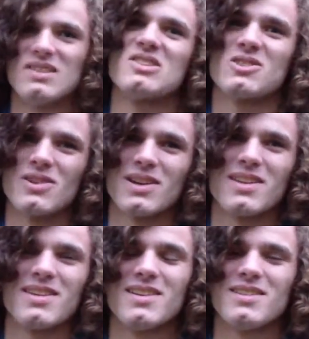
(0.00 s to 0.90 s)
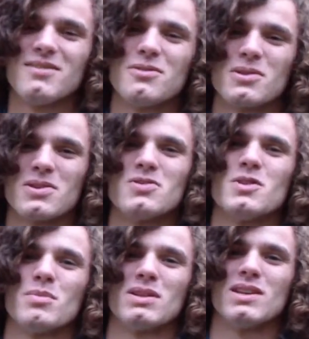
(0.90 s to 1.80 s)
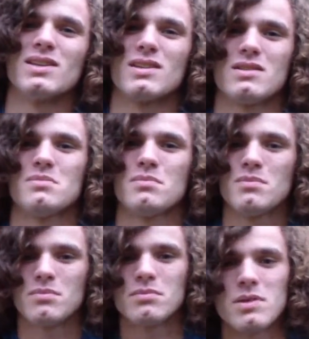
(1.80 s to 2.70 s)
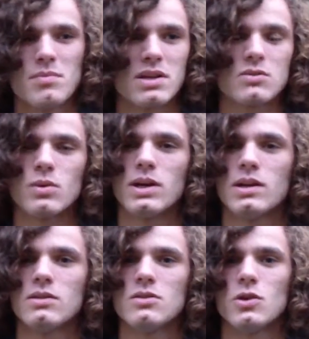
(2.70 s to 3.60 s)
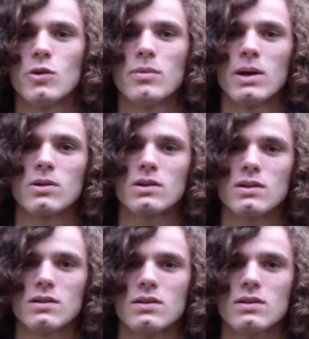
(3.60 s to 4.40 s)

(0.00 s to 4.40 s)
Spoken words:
the strength for their jumping legs. That's the best way to go about it.